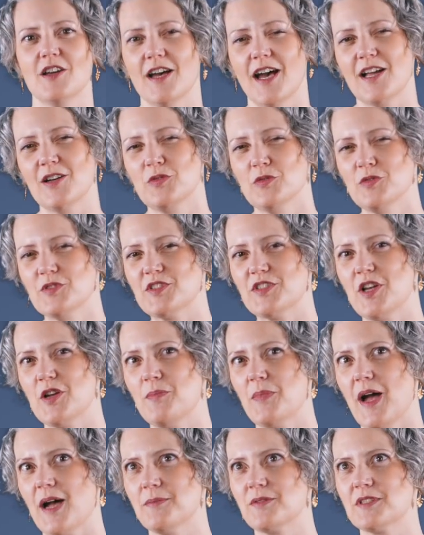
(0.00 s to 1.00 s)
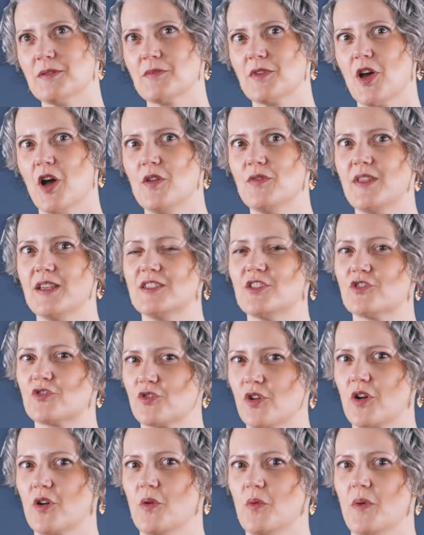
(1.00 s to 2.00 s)
and also perhaps some code they
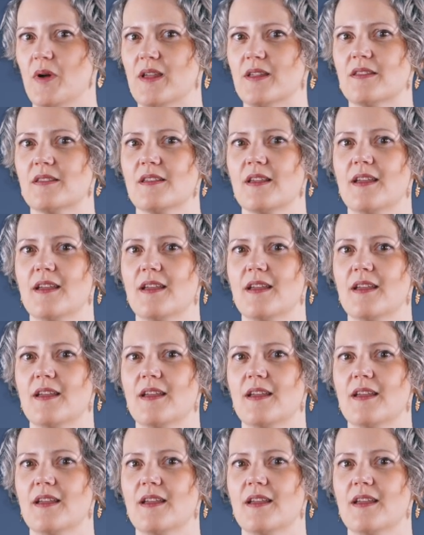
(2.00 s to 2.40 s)
struggle with.